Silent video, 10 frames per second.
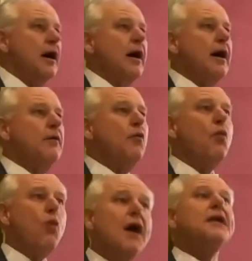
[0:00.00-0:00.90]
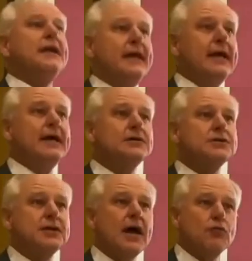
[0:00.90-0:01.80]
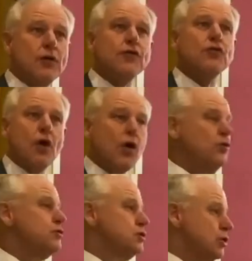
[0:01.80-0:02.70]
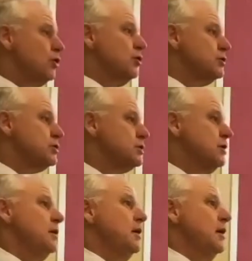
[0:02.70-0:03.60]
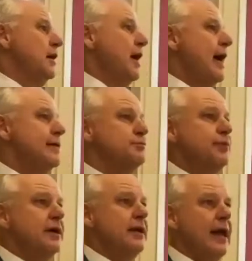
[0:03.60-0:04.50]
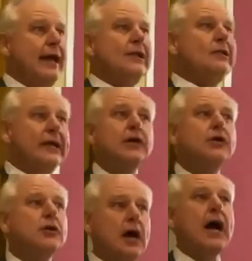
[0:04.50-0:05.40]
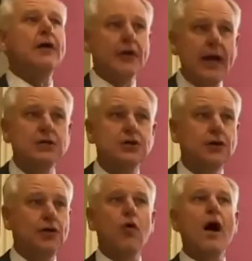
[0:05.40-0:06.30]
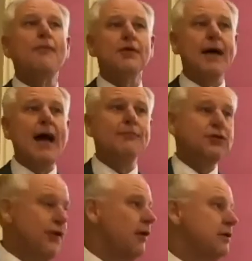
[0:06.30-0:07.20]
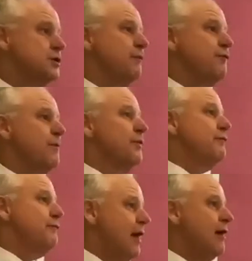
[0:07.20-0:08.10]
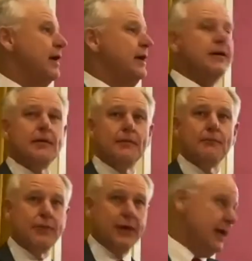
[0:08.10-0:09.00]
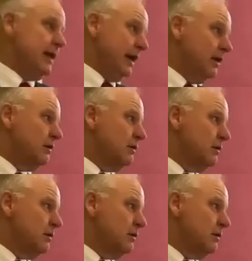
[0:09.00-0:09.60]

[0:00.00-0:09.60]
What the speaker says: One is that River Road Church has been a leader congregation in the Cooperative Baptist Fellowship from the very beginning.